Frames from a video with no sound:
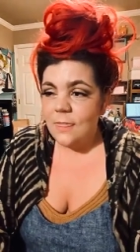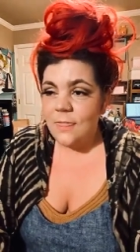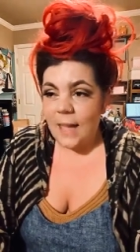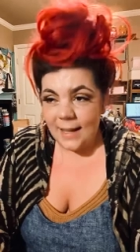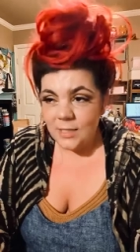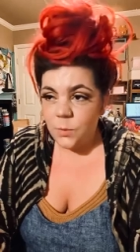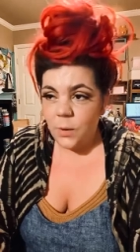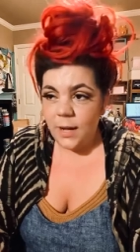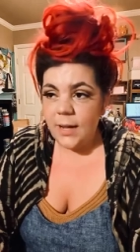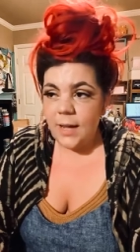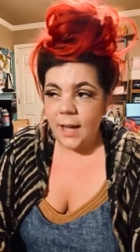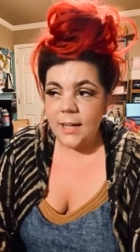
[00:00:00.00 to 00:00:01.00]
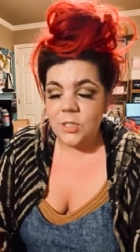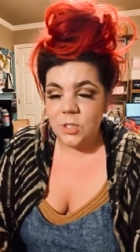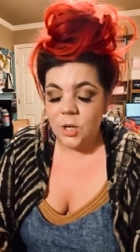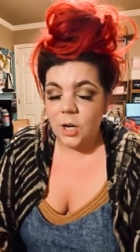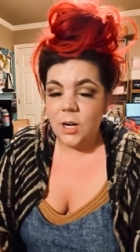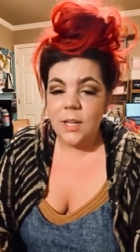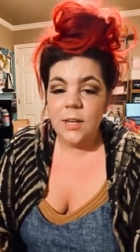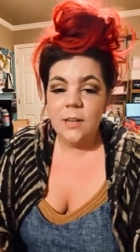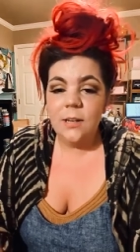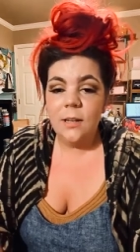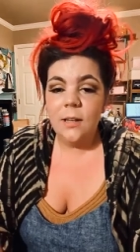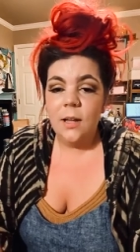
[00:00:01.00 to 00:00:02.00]
That's why I started,
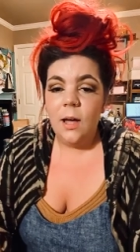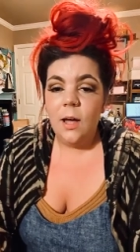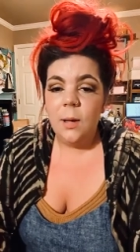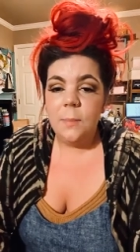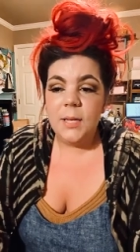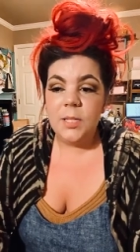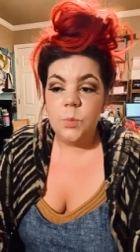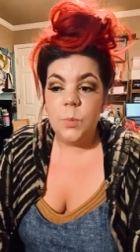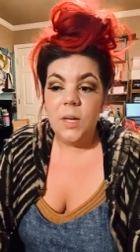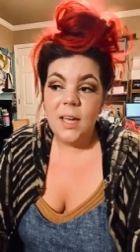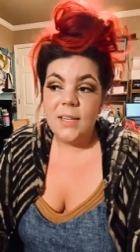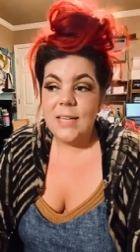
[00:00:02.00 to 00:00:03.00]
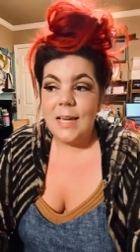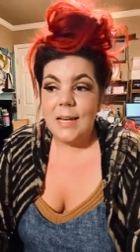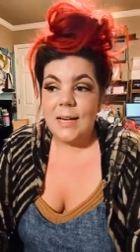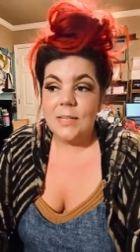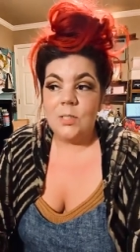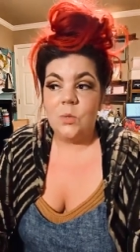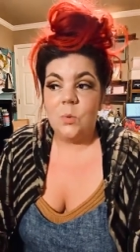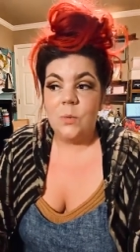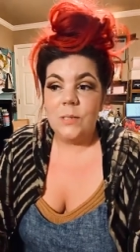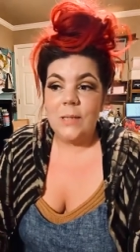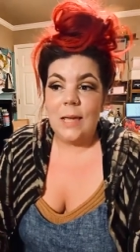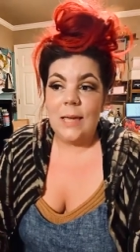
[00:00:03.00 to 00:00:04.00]
because we got taken out of
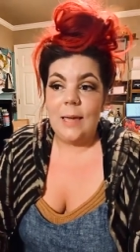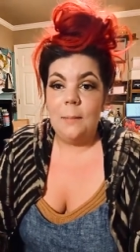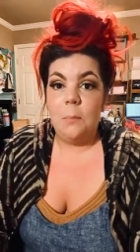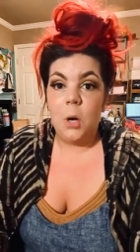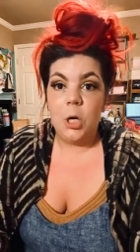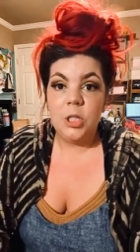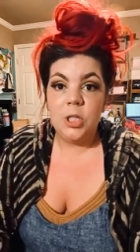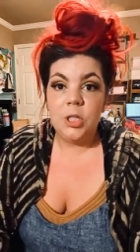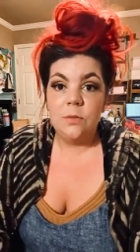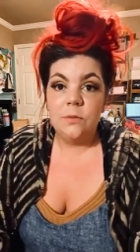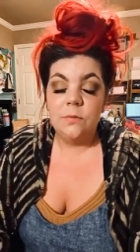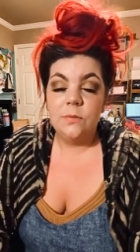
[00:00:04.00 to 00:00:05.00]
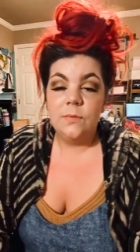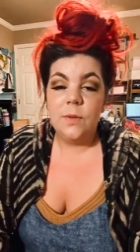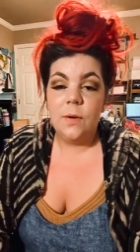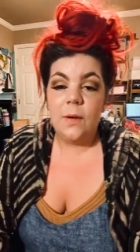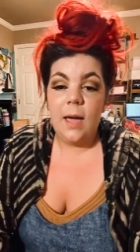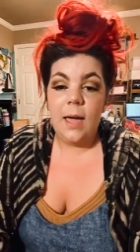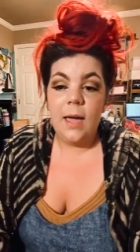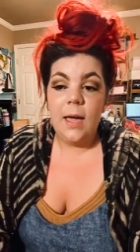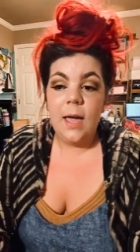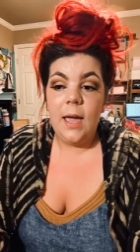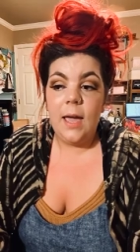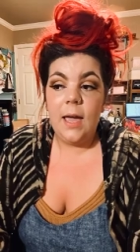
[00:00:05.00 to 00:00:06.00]
schools like in March, okay?
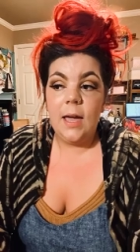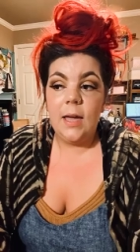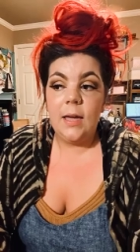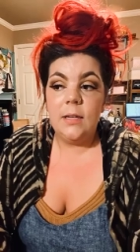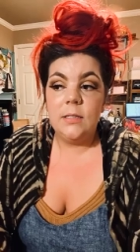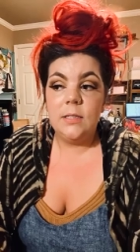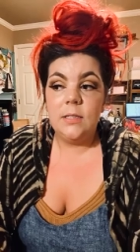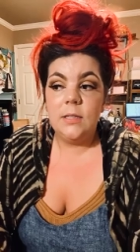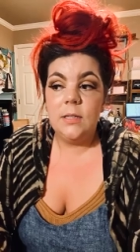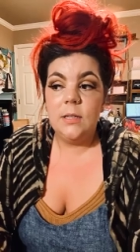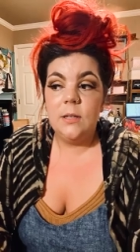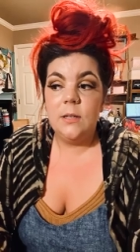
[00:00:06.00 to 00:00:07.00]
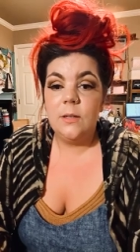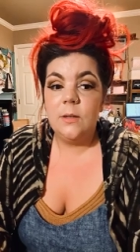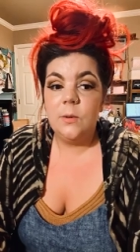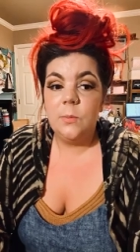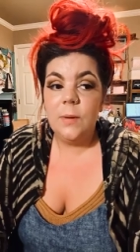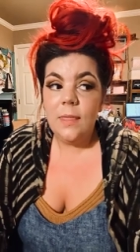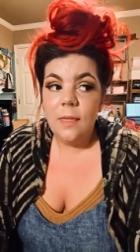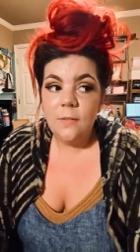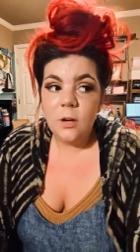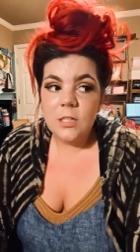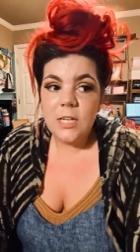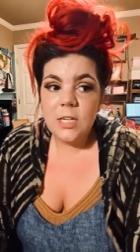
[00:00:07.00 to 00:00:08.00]
And we love
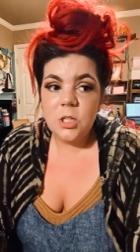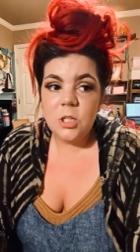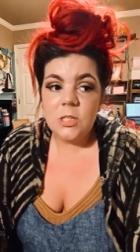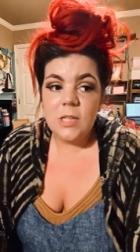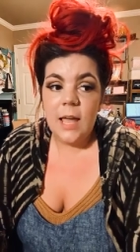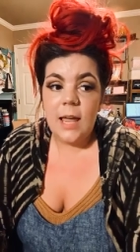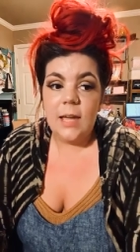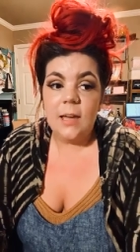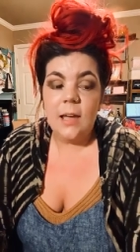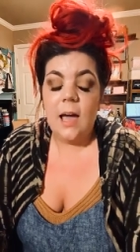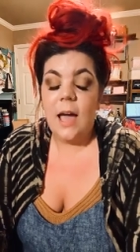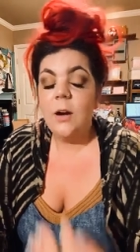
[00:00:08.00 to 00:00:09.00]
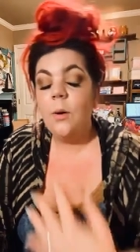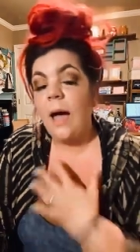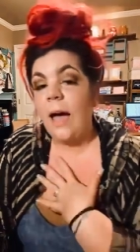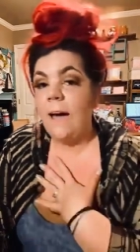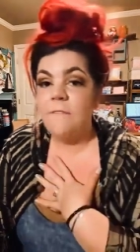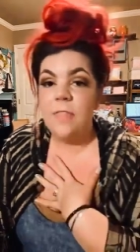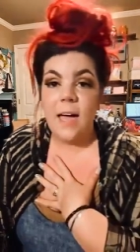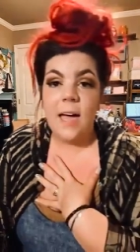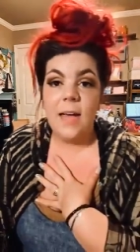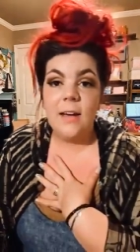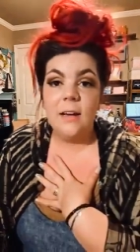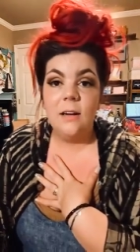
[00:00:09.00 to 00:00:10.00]
our teachers. Like, I don't have
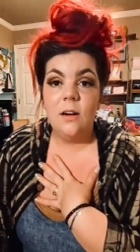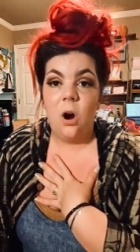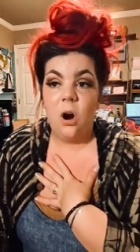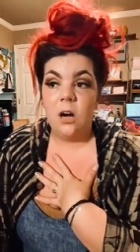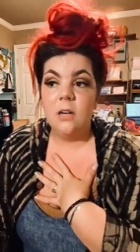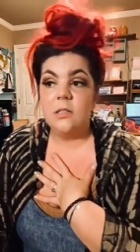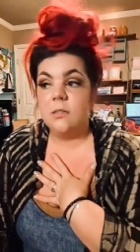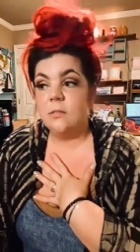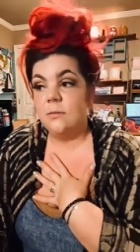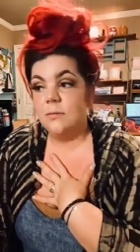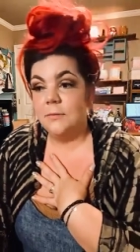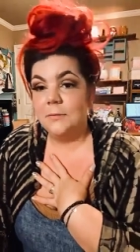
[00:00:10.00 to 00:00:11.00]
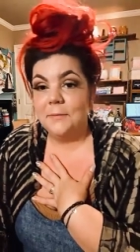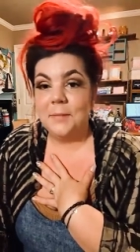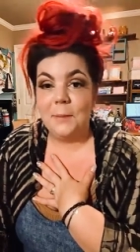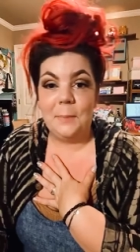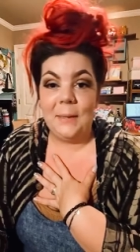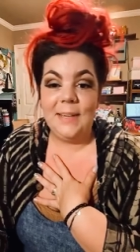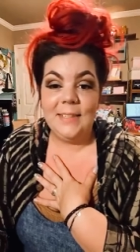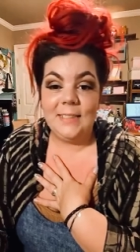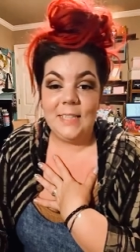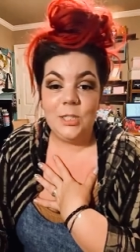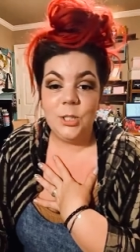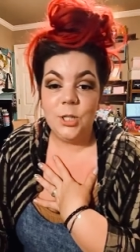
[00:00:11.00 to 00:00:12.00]
that heart to be a
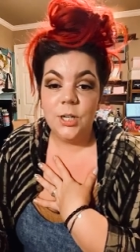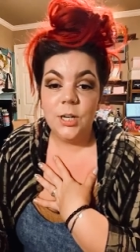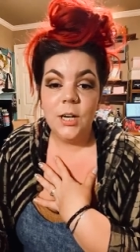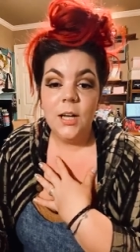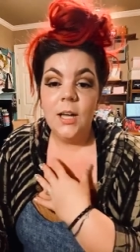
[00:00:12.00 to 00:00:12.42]
teacher.